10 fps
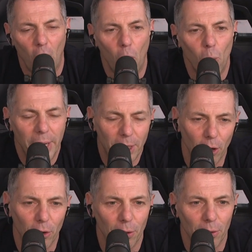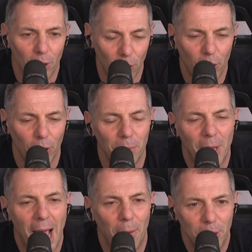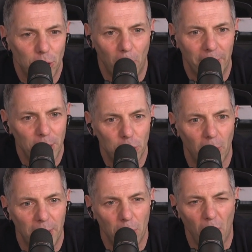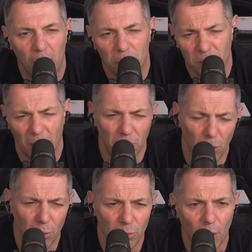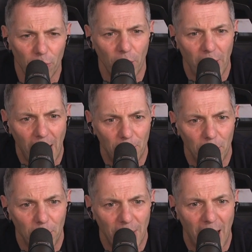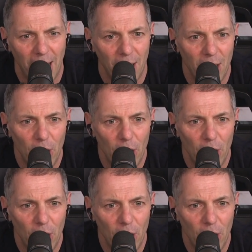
And we look at them now in 2021 and say, oh, not very happy with that.